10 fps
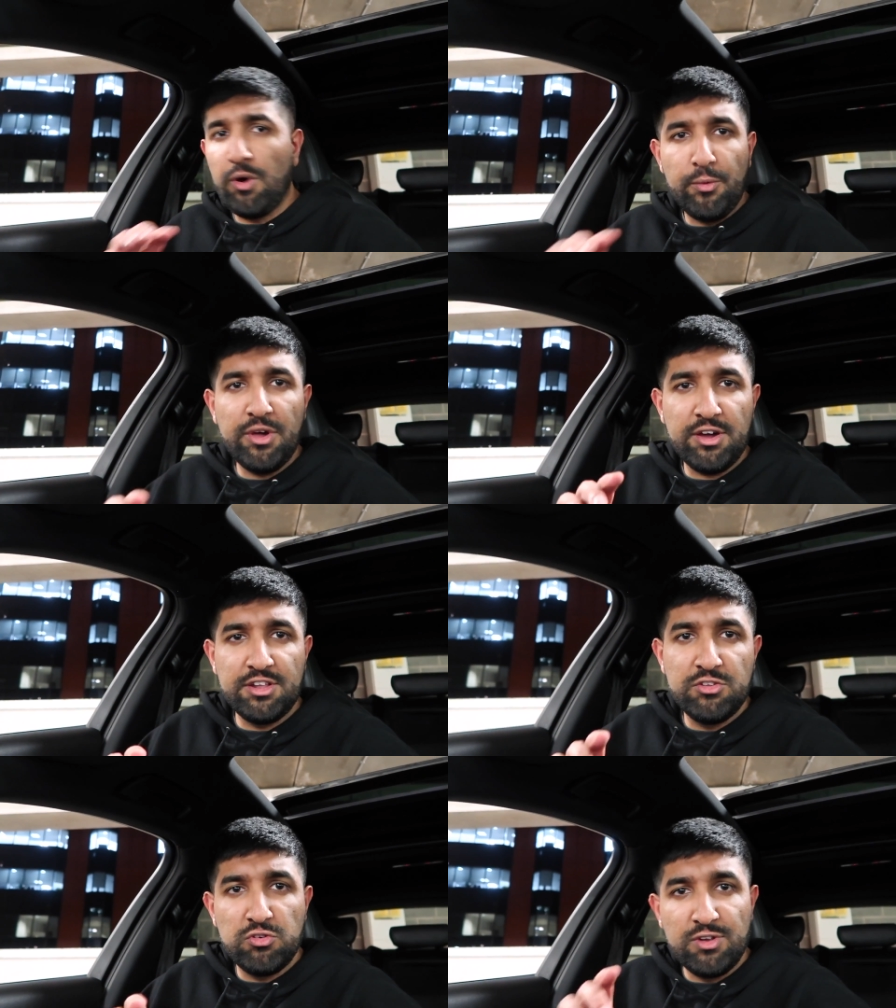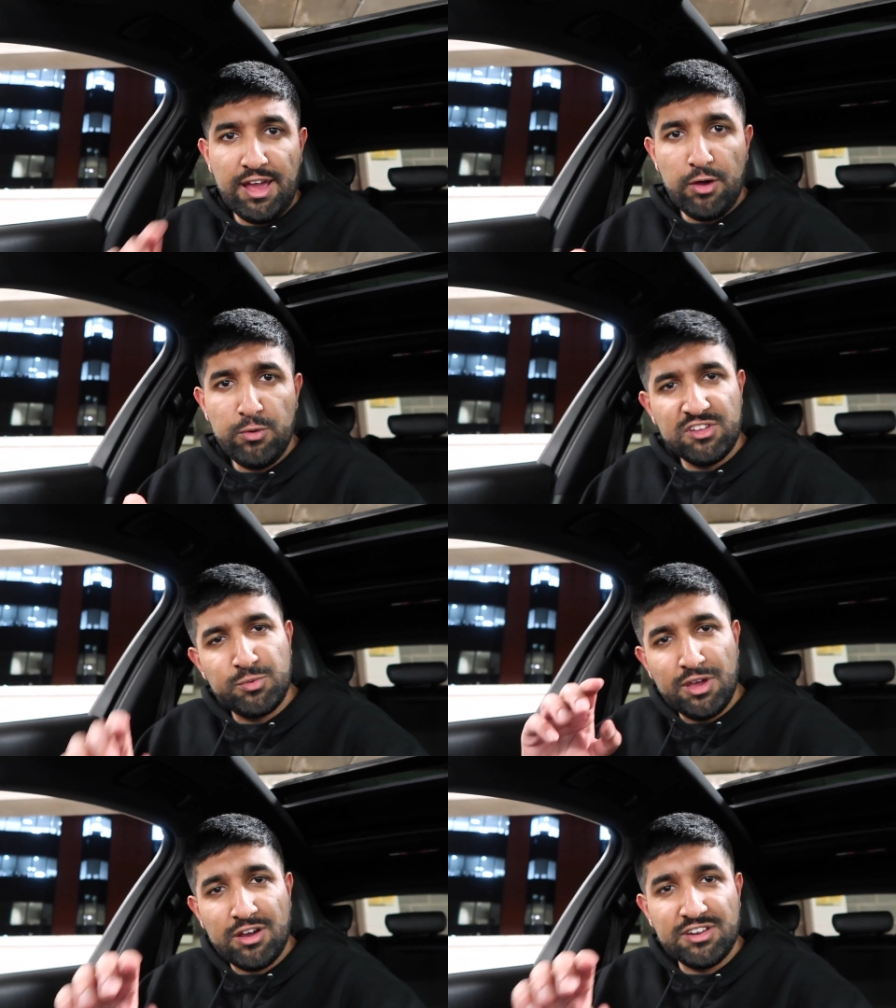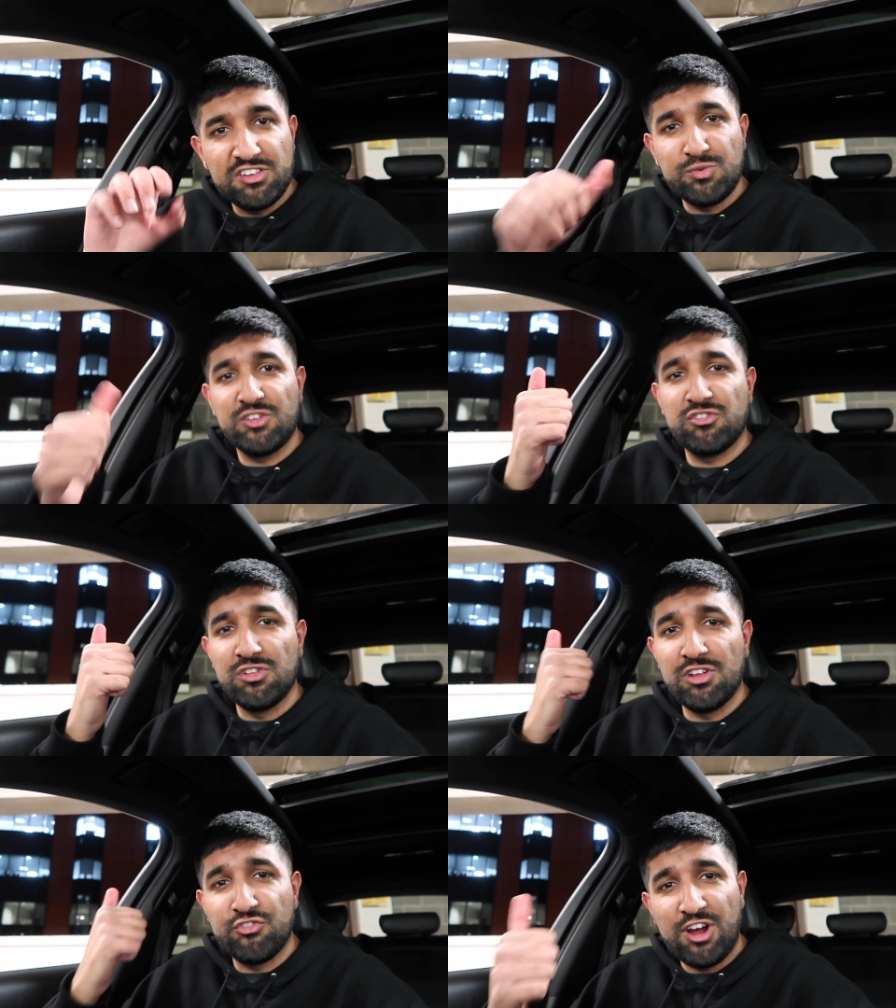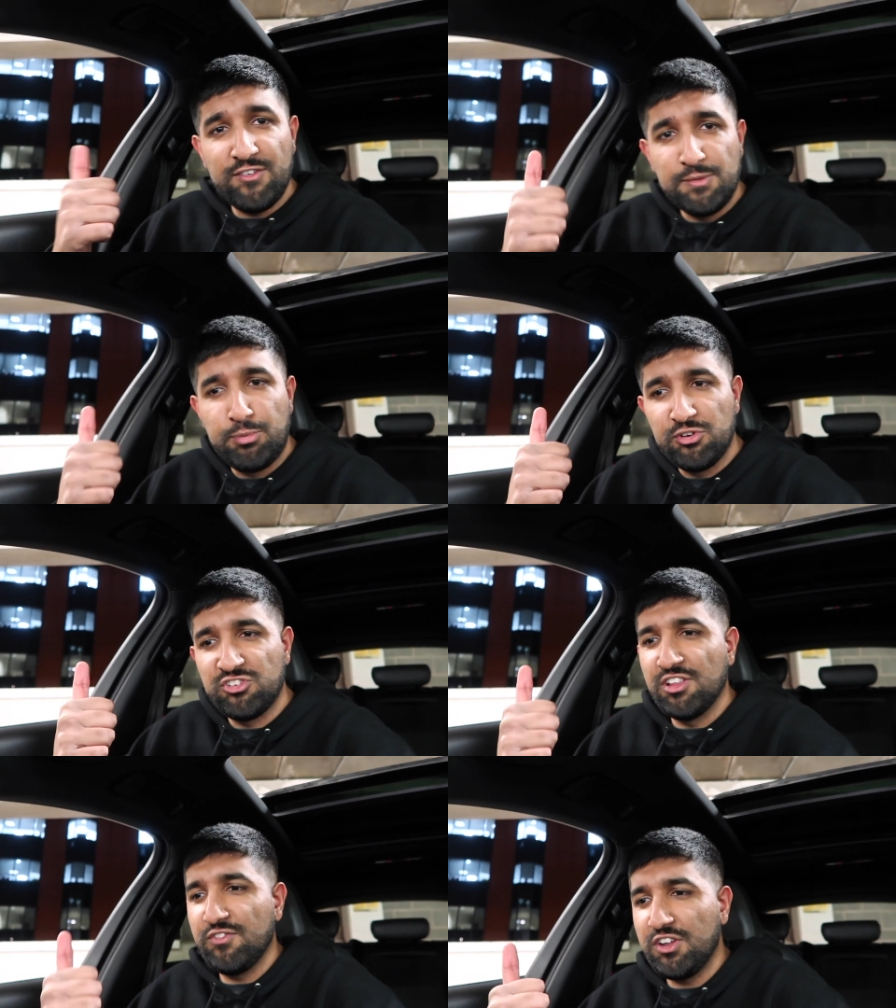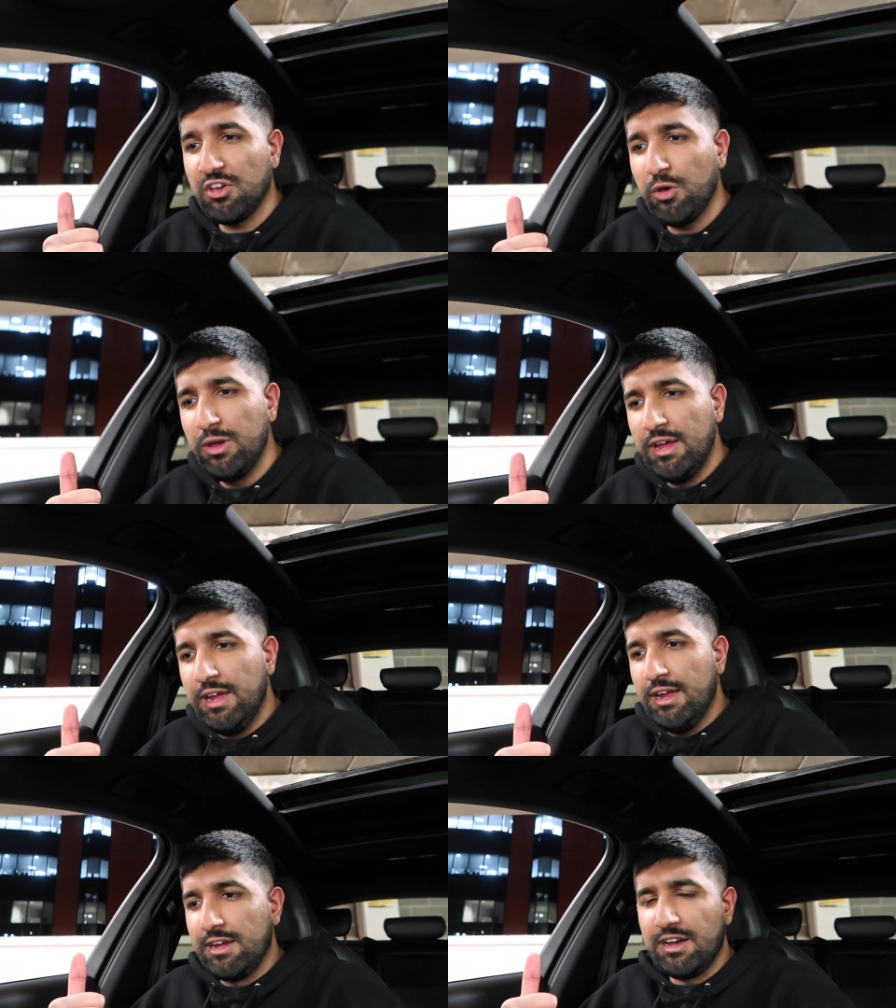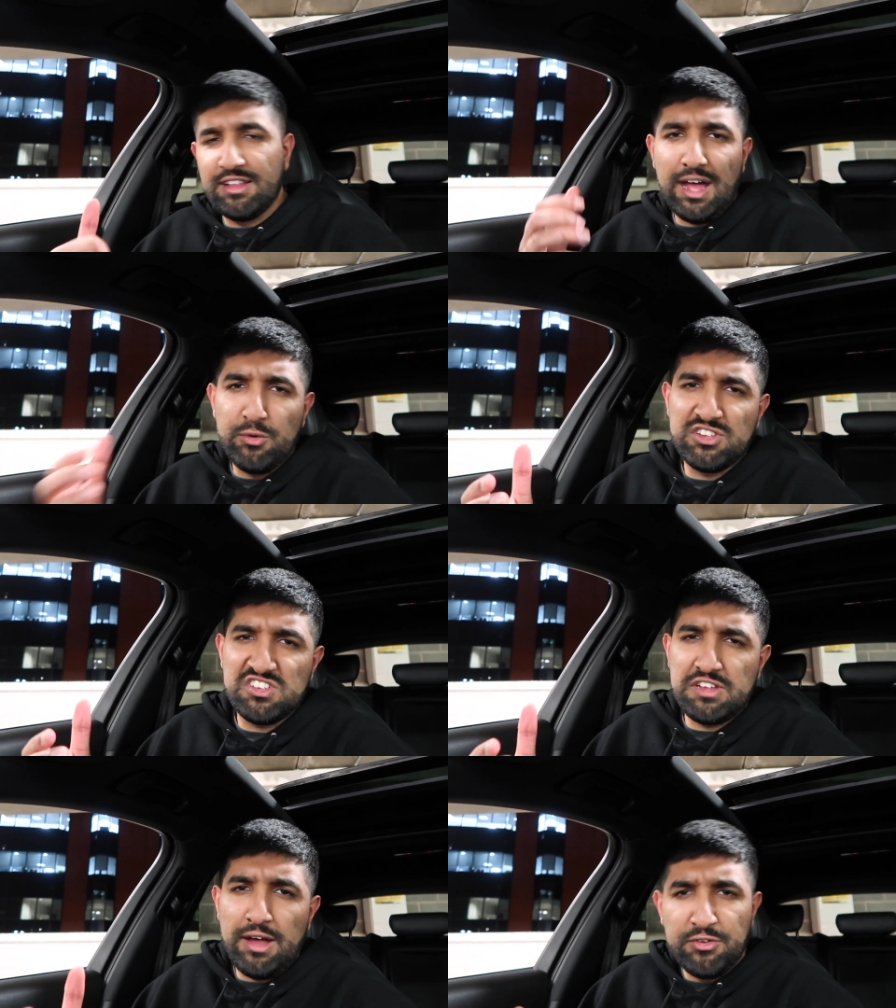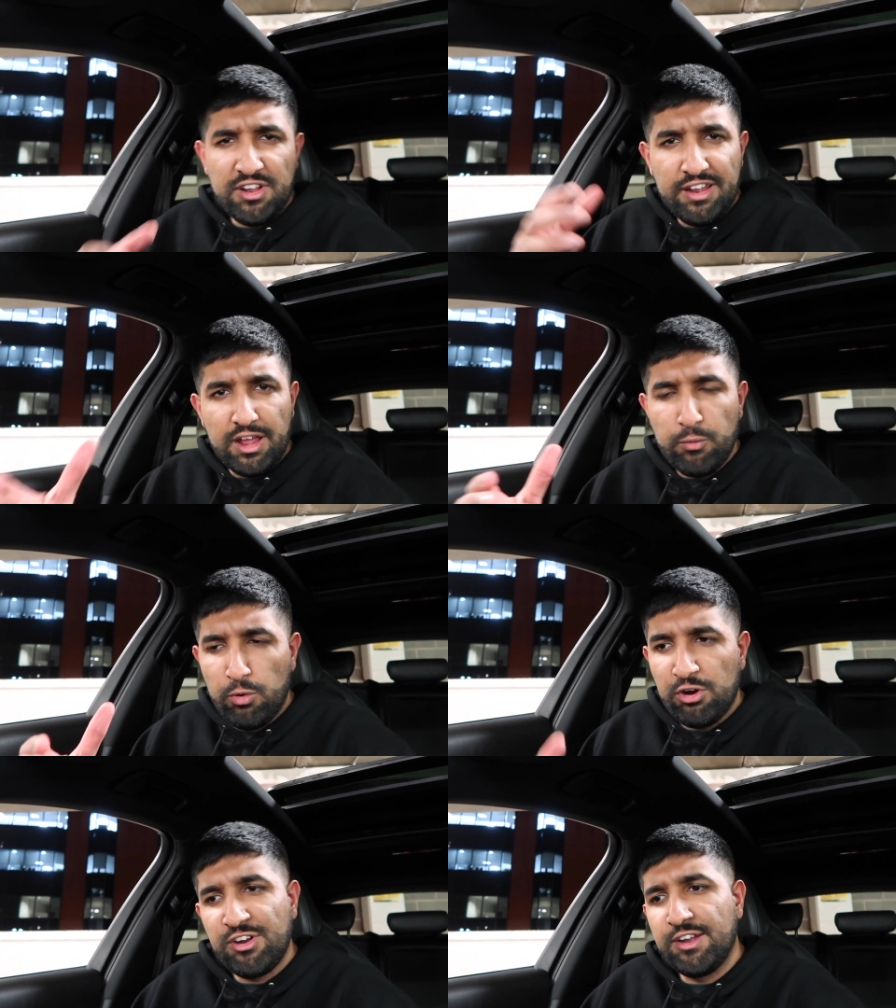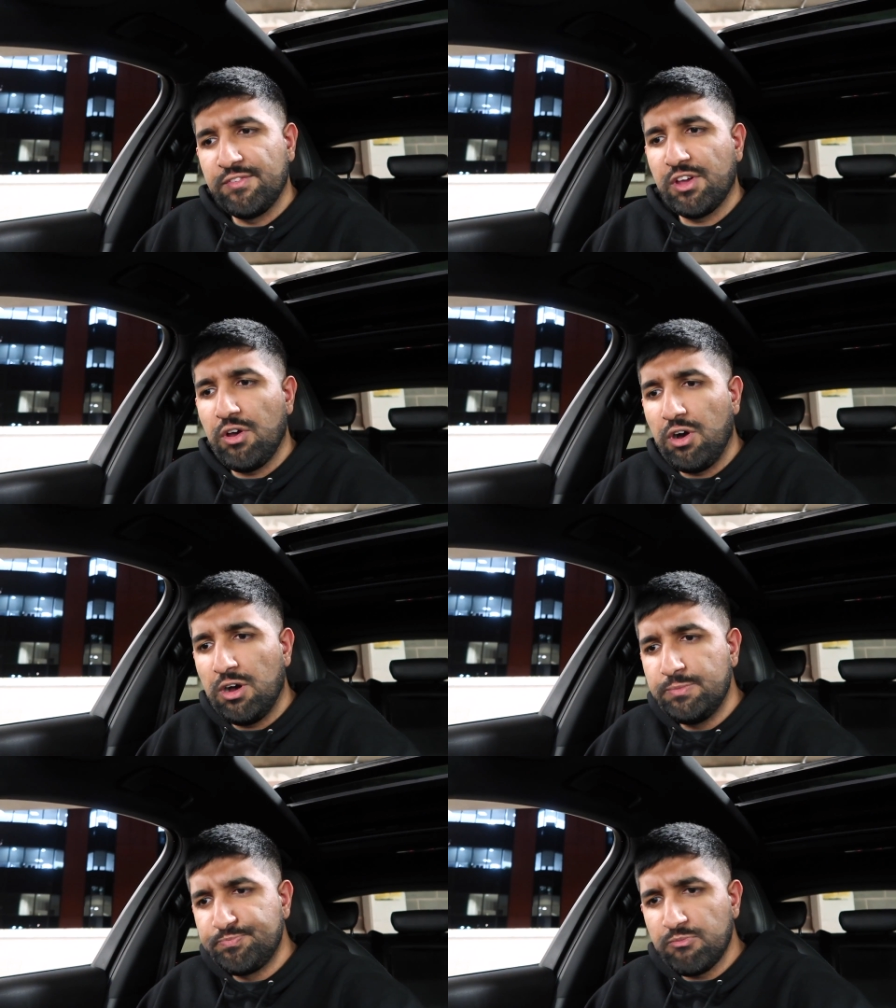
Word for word: What we are going to do now is we are going to switch to the driving portion of the video. Uh, that was the sound and a little walk around of the car